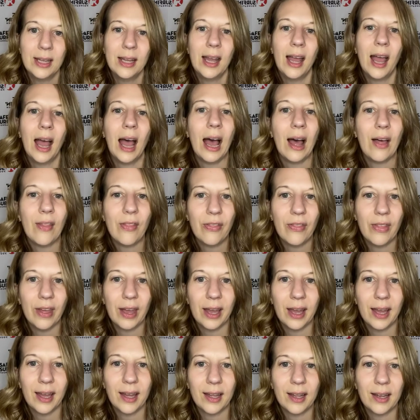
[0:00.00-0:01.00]
And
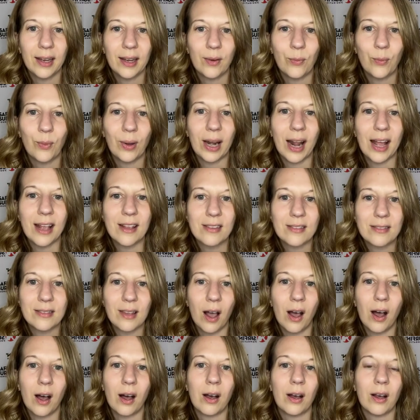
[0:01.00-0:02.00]
then when I
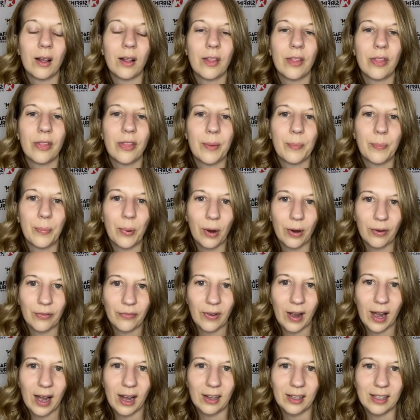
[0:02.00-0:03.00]
saw the
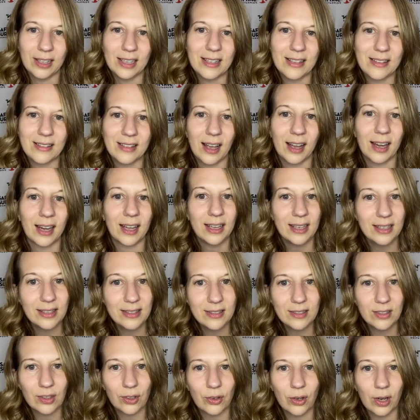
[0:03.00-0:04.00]
profile inside of
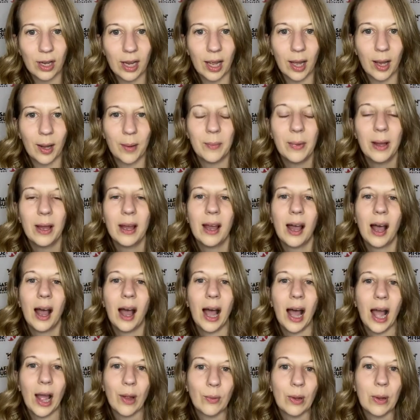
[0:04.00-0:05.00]
Instagram,
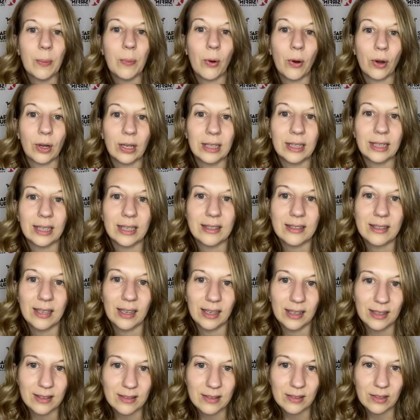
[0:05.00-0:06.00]
I reported it to
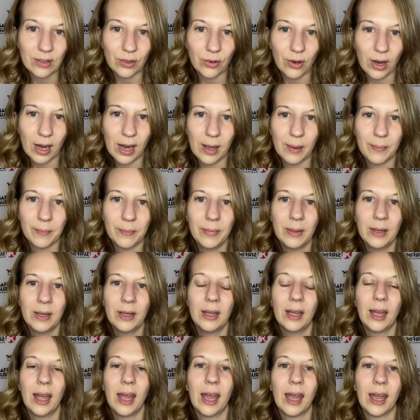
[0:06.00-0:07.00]
Instagram.
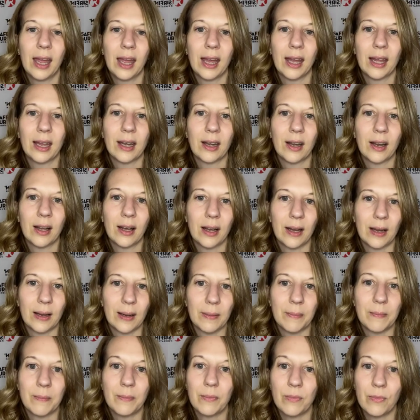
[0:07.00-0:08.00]

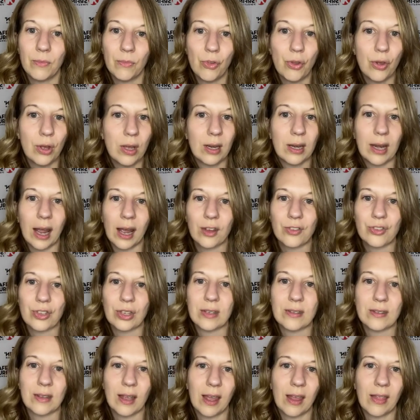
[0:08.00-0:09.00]
And you can actually
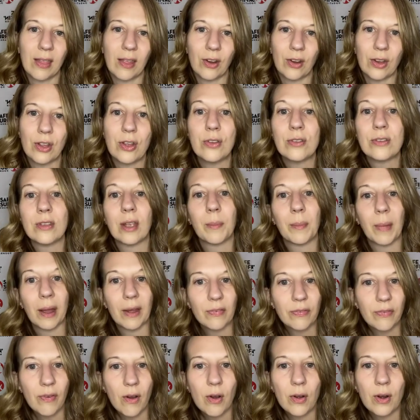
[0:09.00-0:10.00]
say they're using my
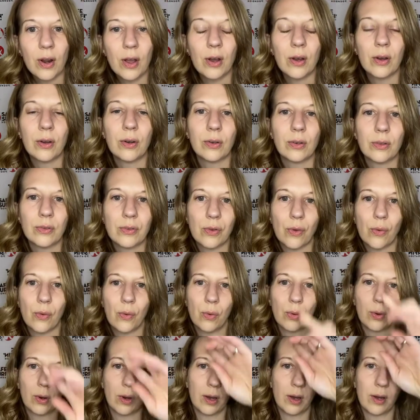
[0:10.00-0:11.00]
photos,
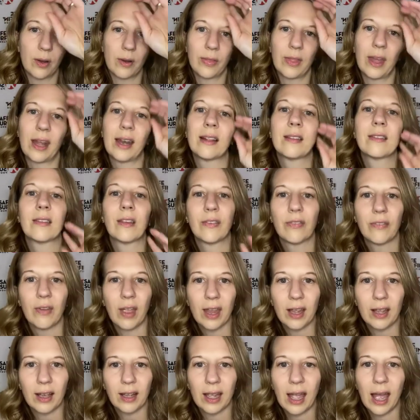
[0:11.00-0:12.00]
or that it's a
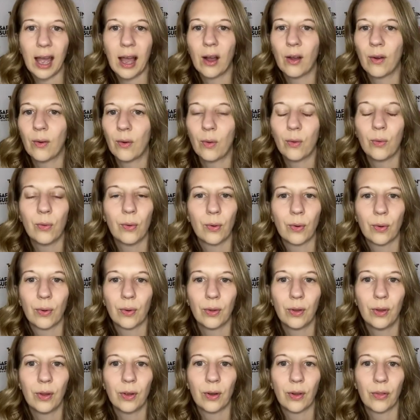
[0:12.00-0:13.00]
fake account, or,
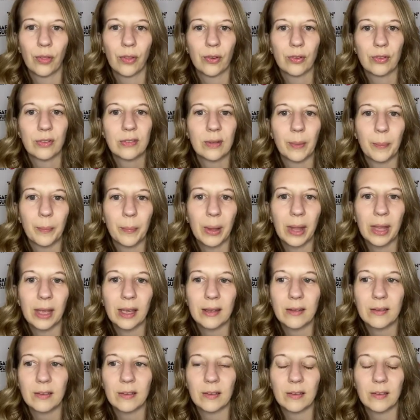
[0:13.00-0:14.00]
there's some
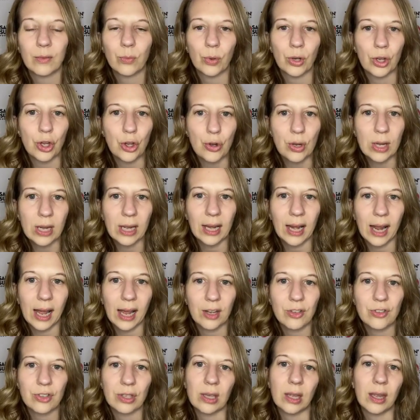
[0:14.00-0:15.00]
places where you can
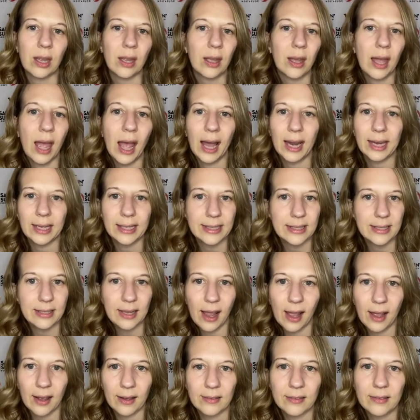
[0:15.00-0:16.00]
actually add in
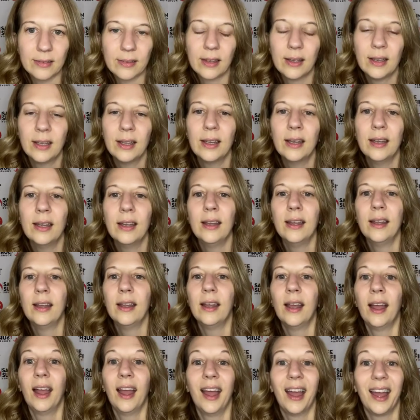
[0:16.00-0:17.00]
text.
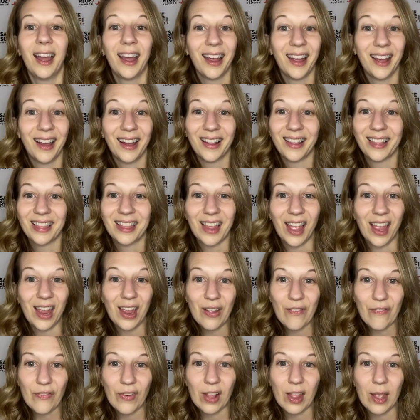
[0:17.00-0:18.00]
And
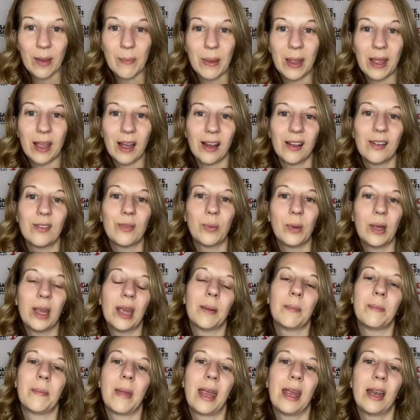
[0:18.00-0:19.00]
thankfully, because we
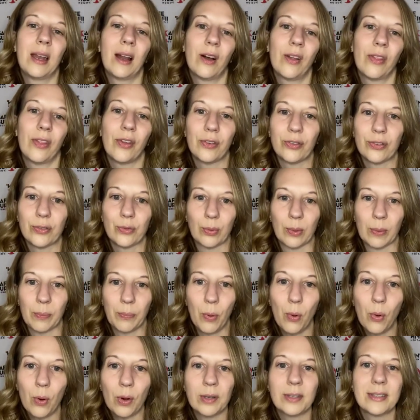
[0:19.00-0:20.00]
had made all those
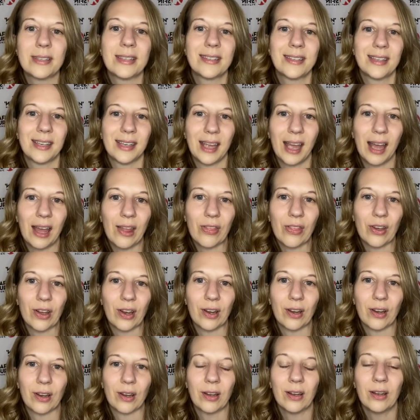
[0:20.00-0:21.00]
reports
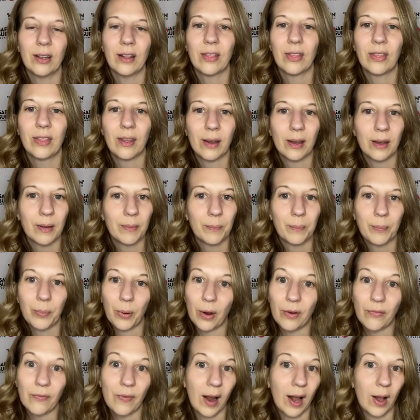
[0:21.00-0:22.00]
together, the
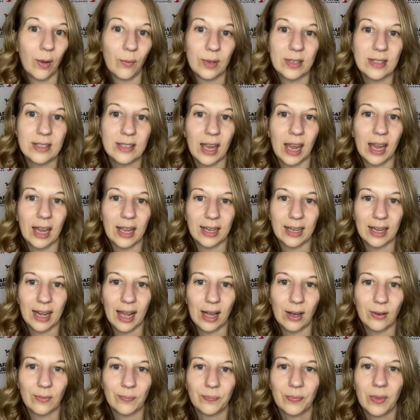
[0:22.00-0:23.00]
profile was taken
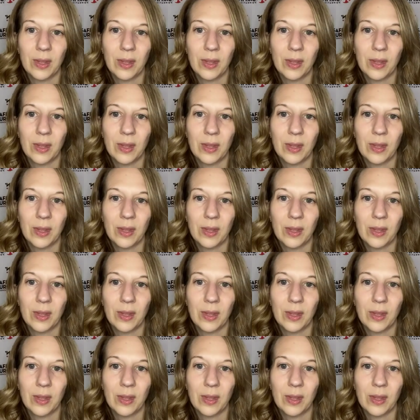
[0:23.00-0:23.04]
down.